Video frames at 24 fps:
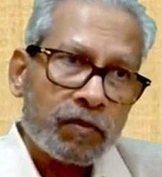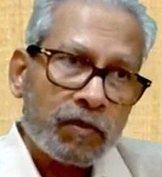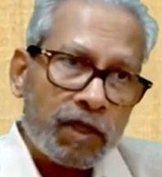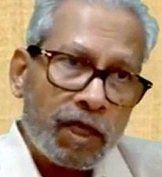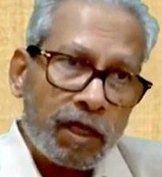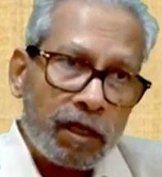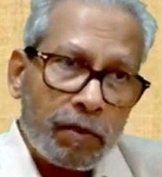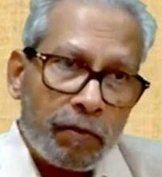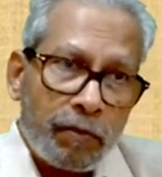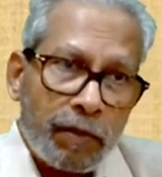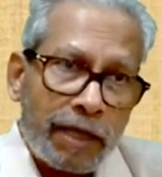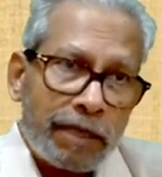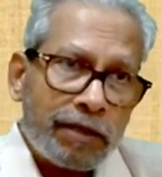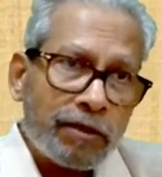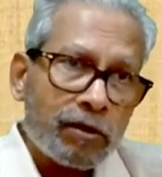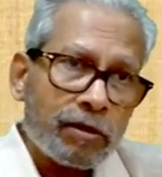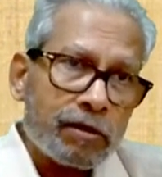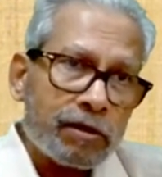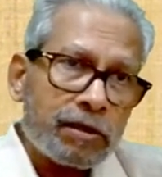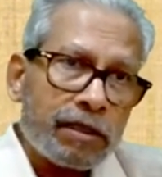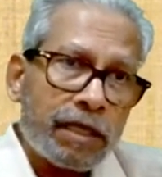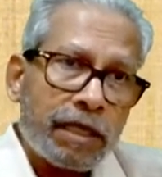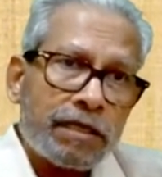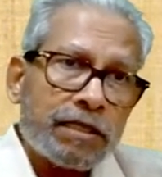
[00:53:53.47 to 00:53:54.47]
Then the major
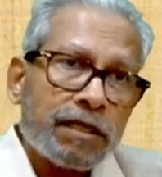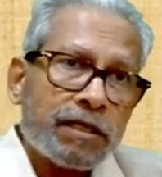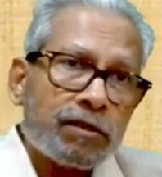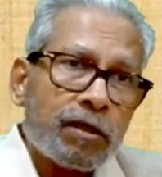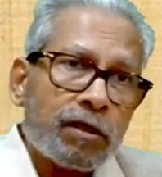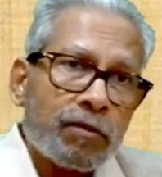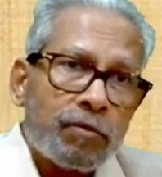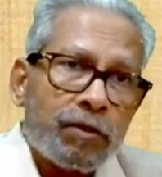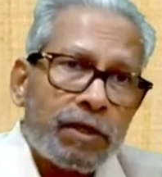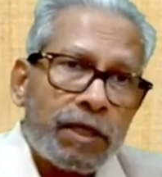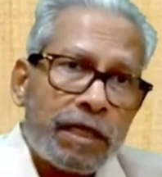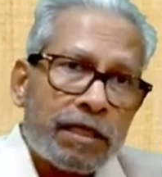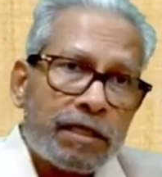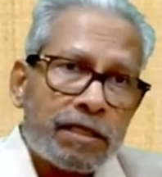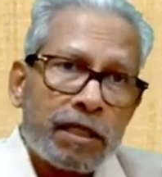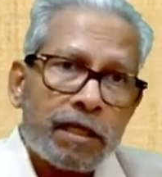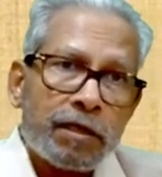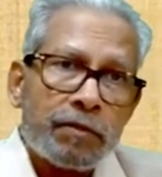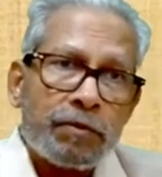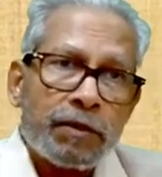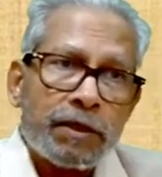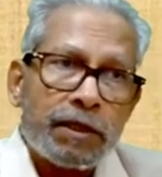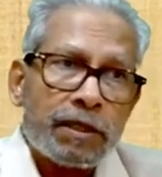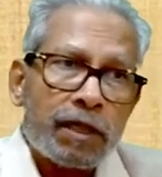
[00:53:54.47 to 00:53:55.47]
stages of the
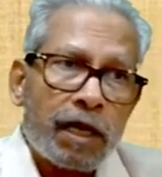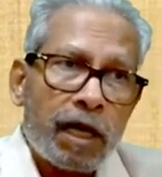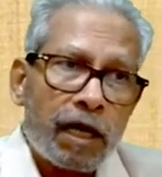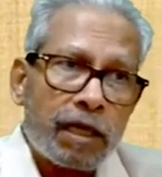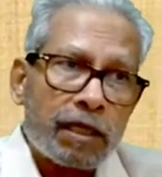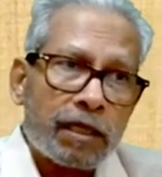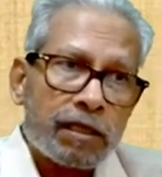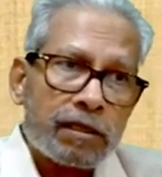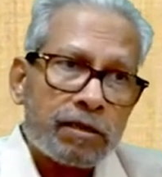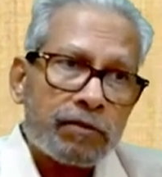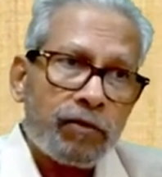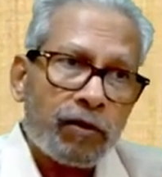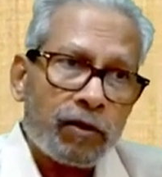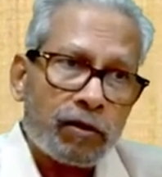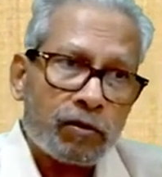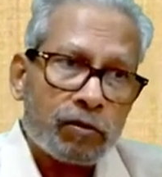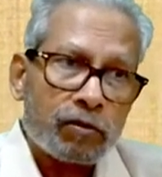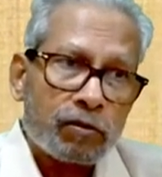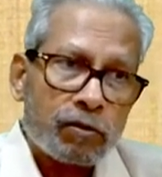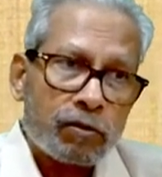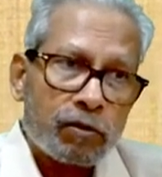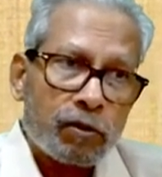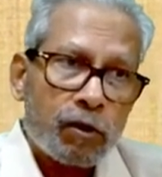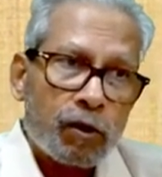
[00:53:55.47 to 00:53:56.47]
HRP are as
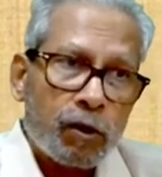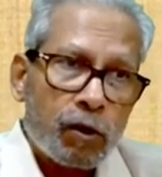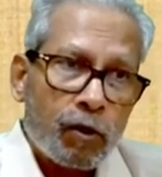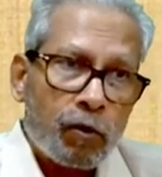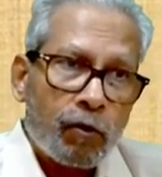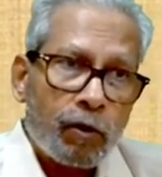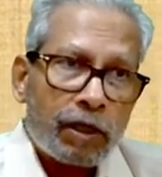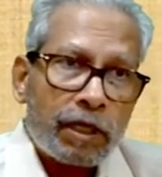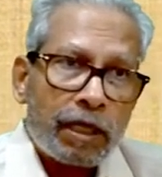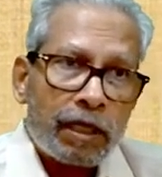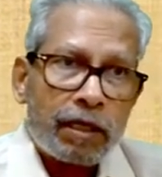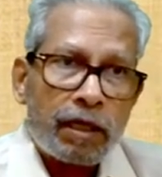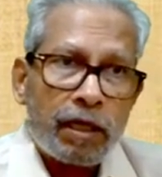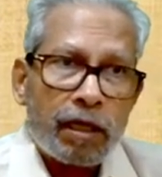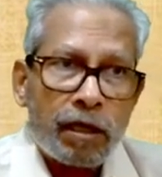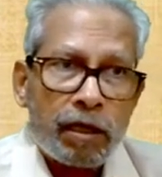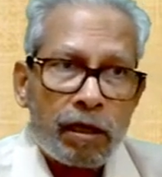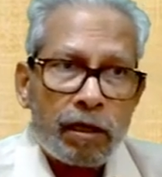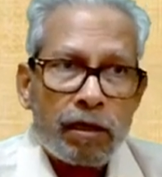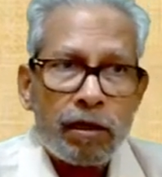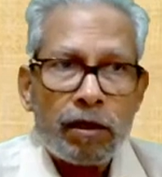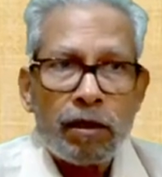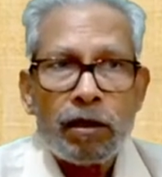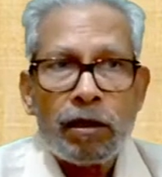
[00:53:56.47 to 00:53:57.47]
follows. What are
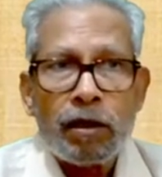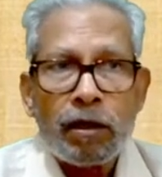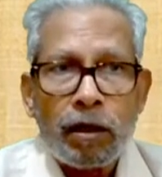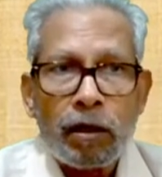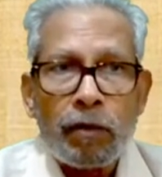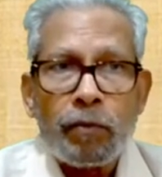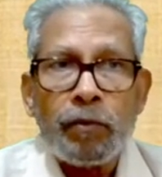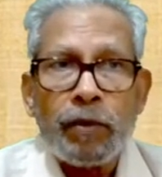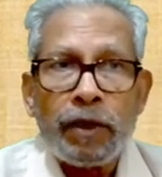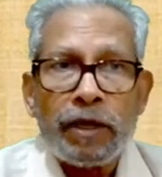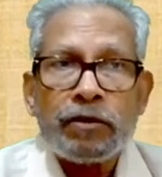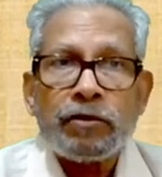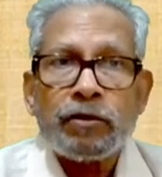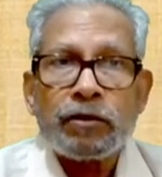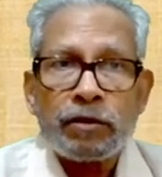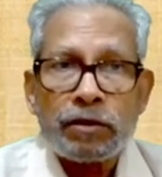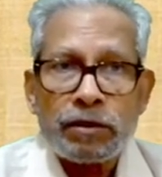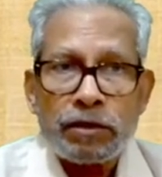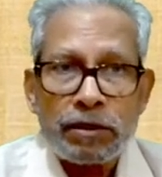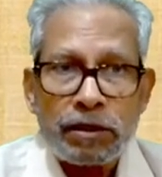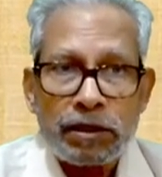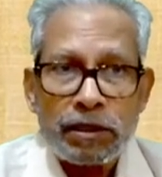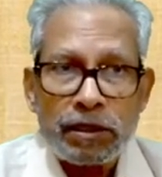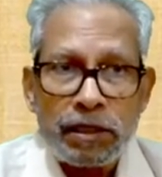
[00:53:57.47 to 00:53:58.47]
the major
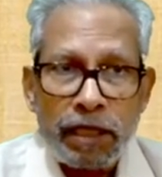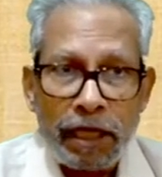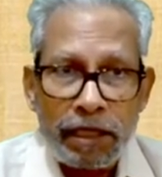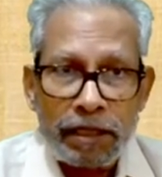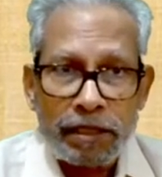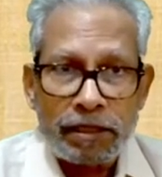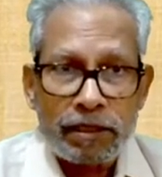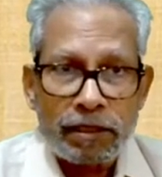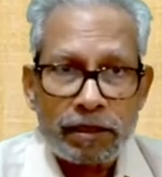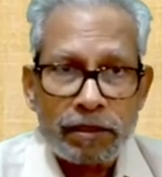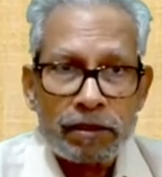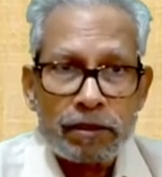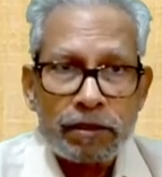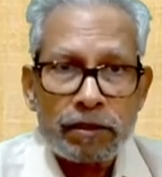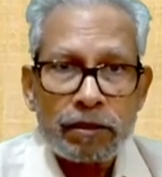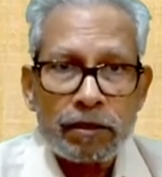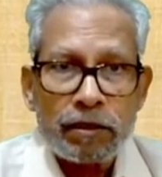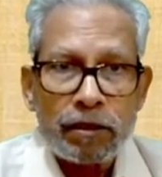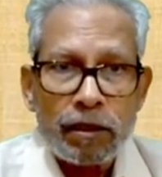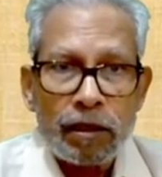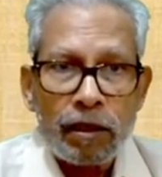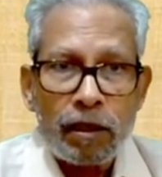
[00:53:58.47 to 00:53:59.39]
stages?